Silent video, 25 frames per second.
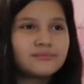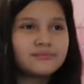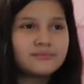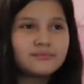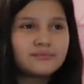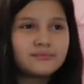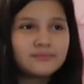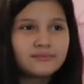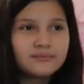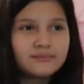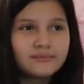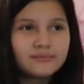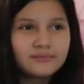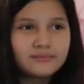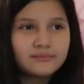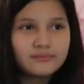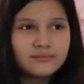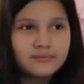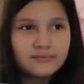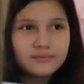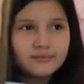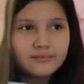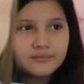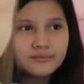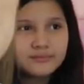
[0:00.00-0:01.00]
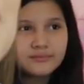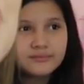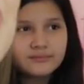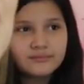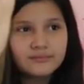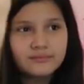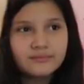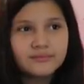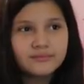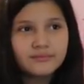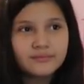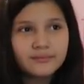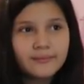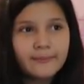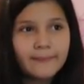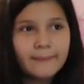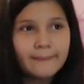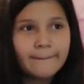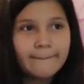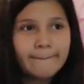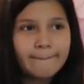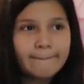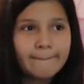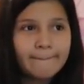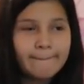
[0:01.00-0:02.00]

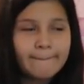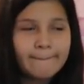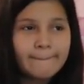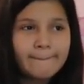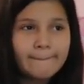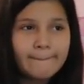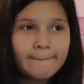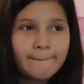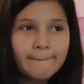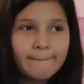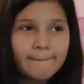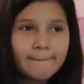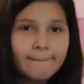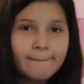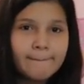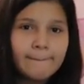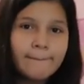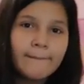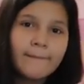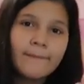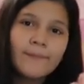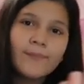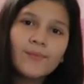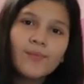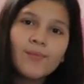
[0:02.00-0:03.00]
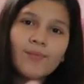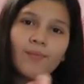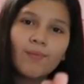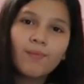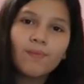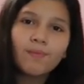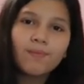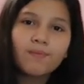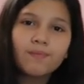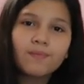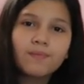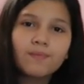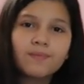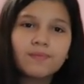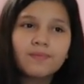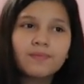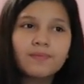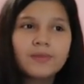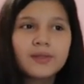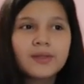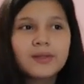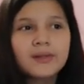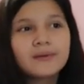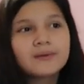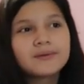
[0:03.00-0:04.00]

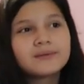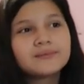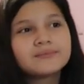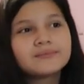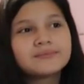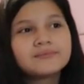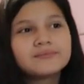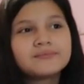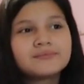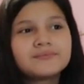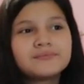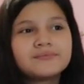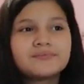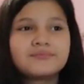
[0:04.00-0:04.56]
(not speaking)